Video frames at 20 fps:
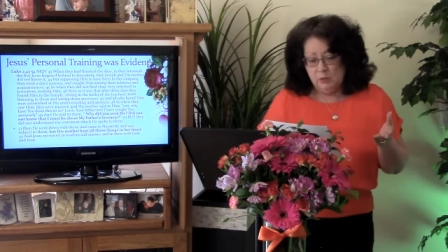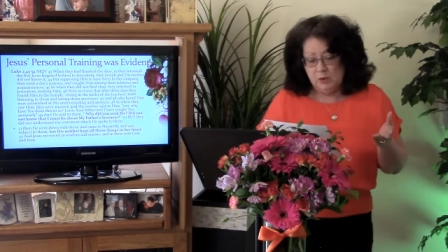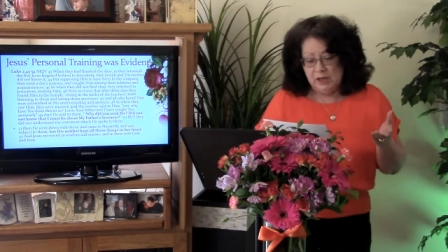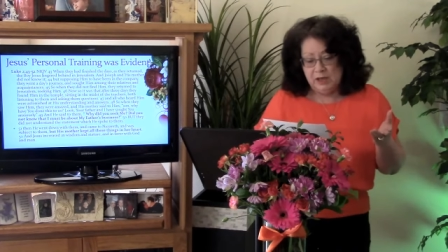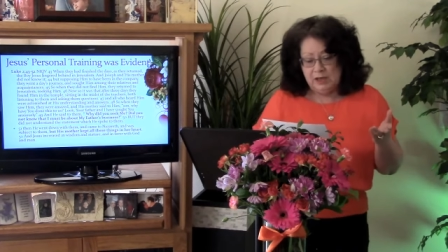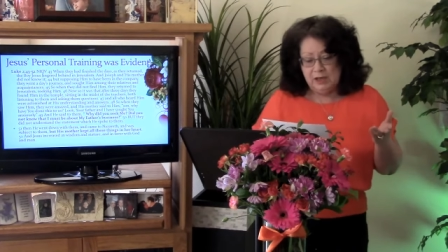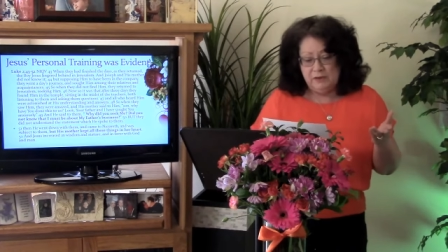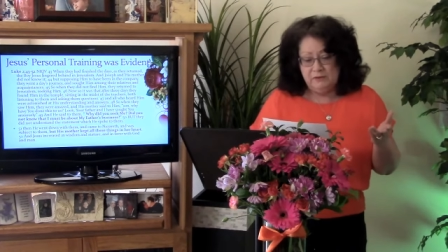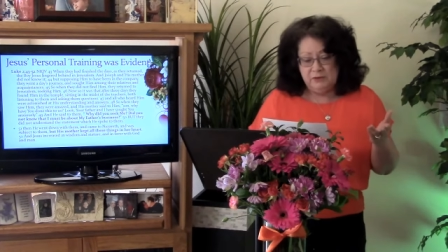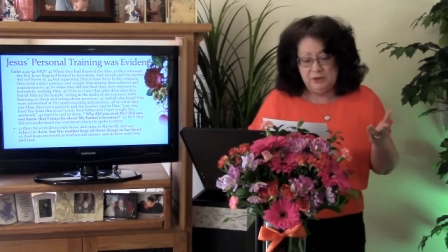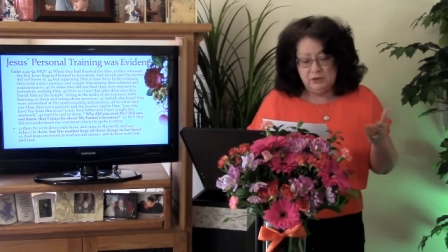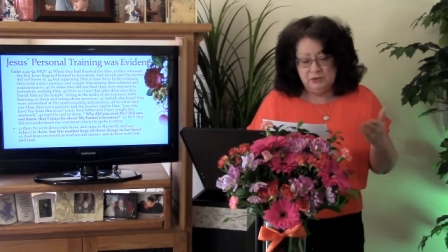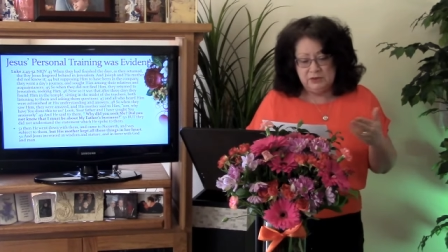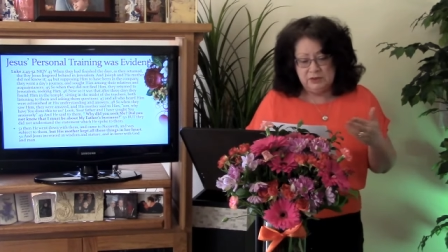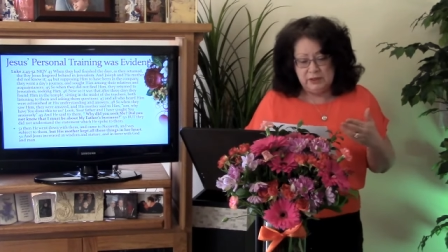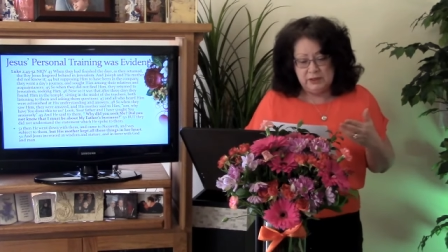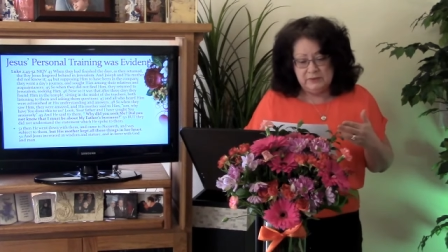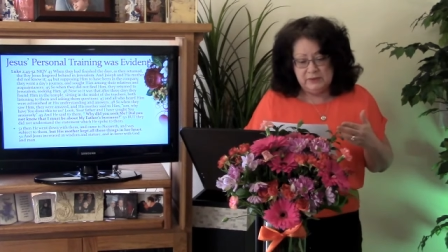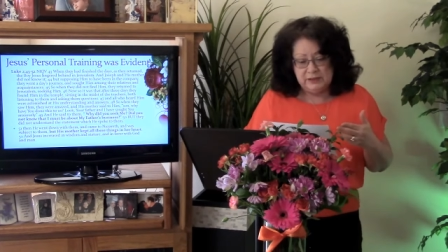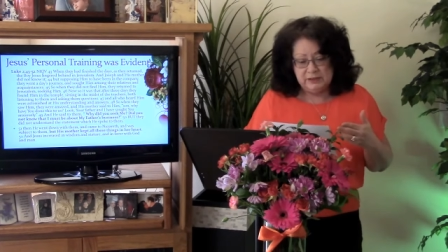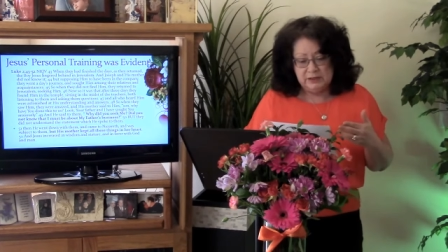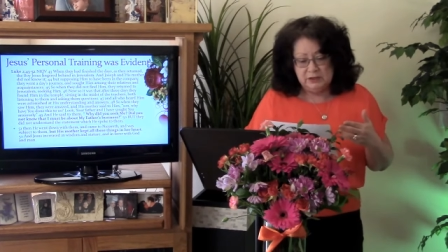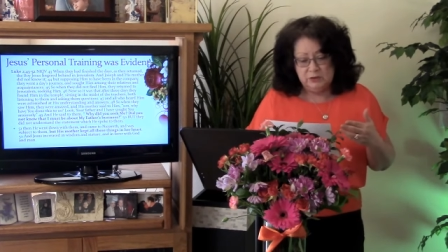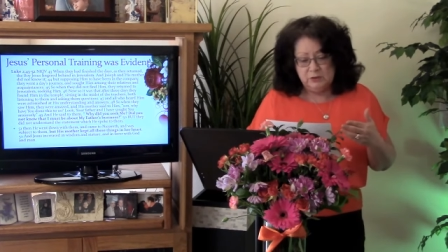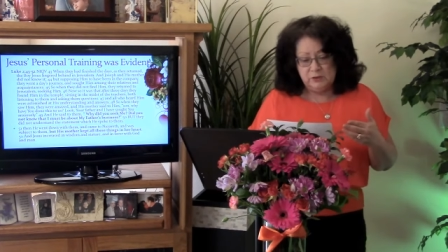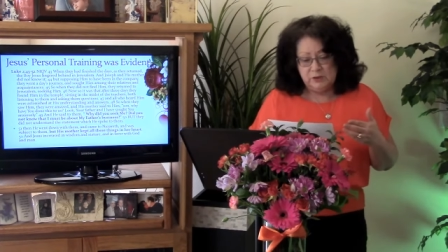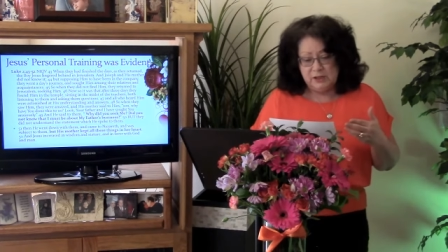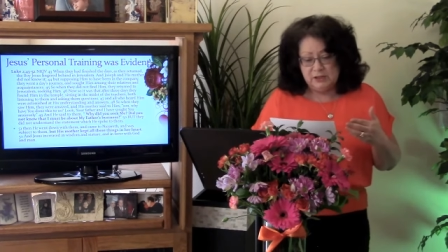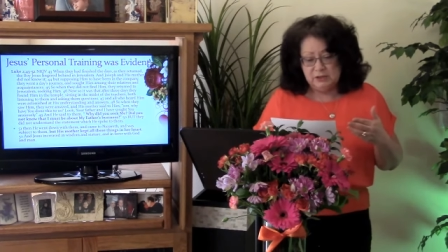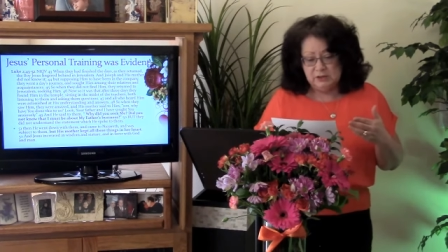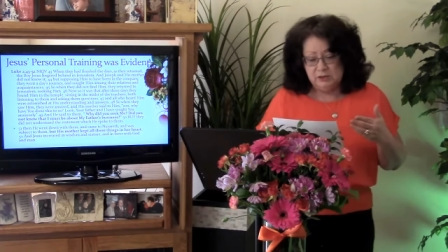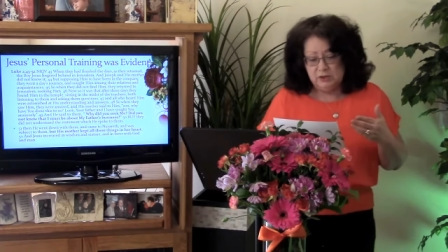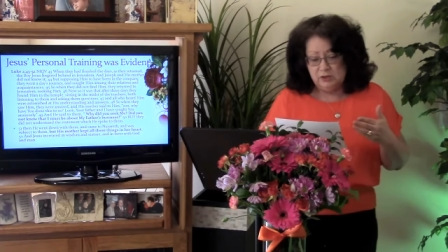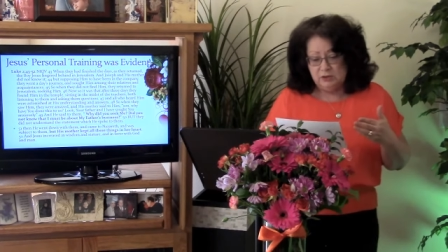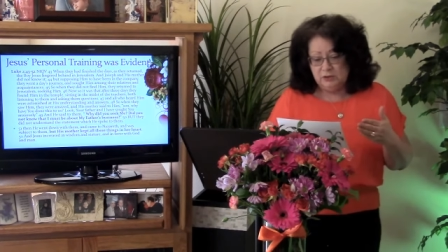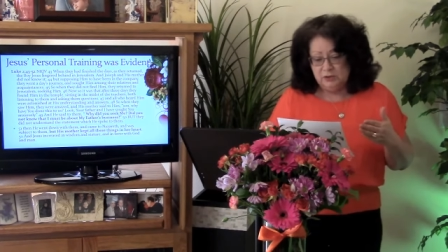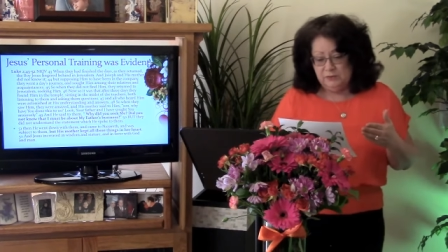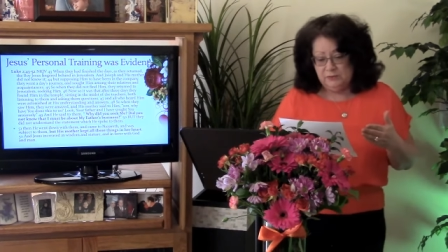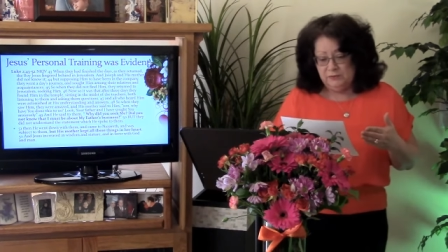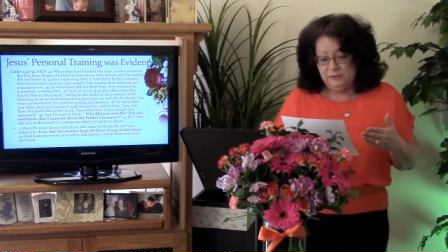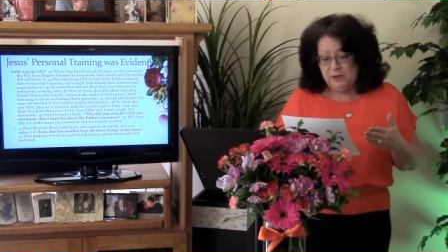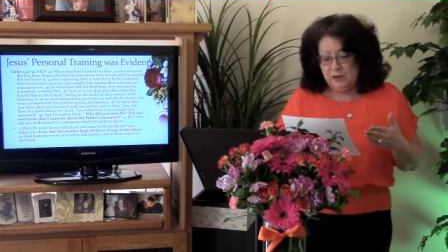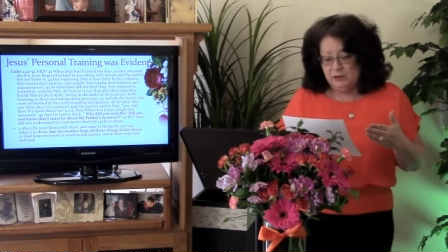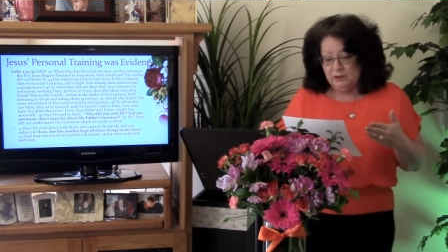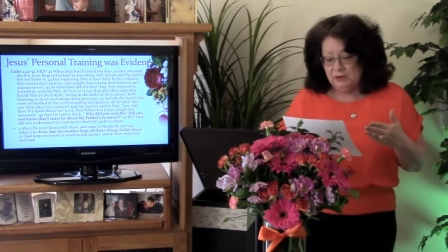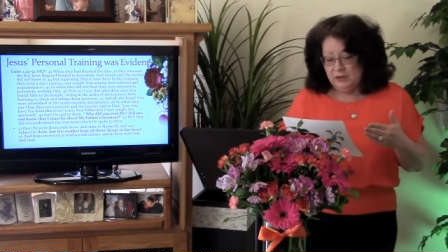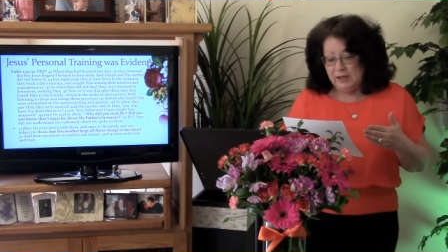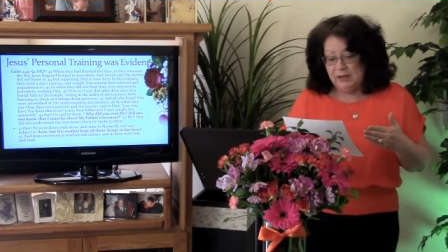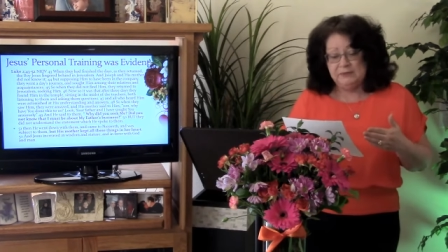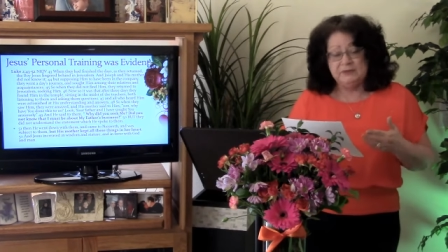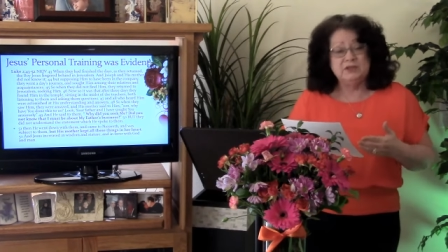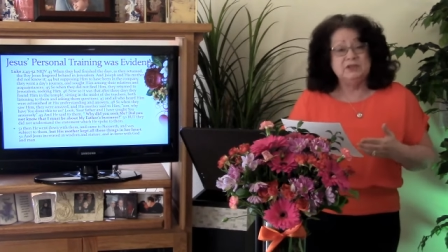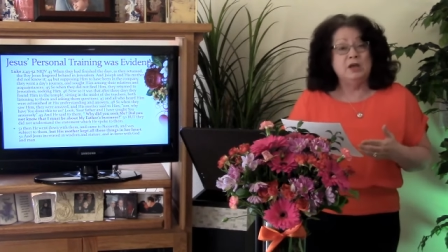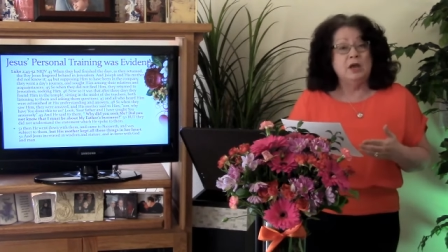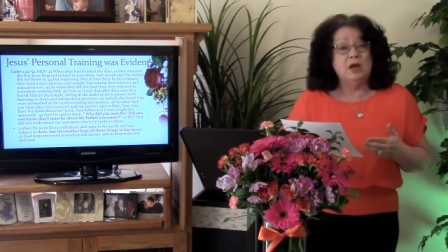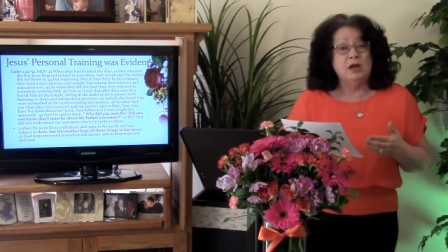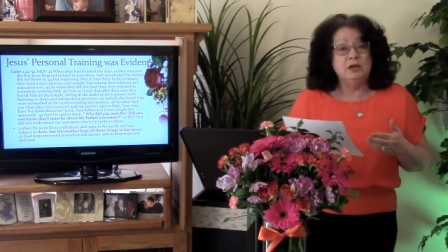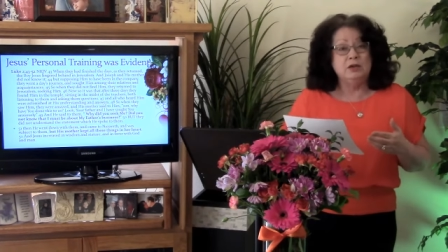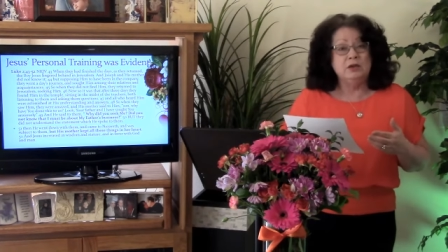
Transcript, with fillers: why have you done this to us? Look, your father and I have sought